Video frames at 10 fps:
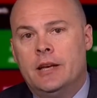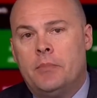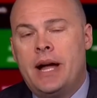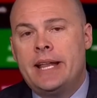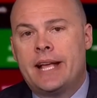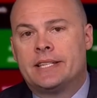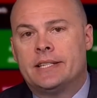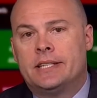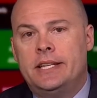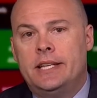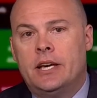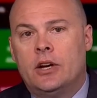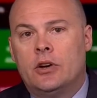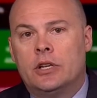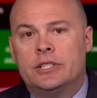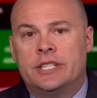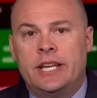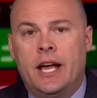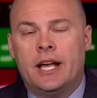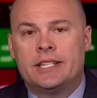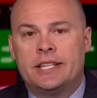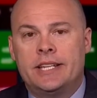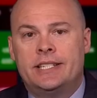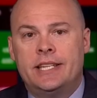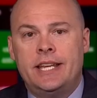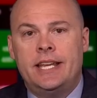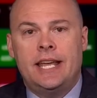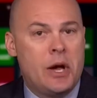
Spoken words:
Binance CEO CZ,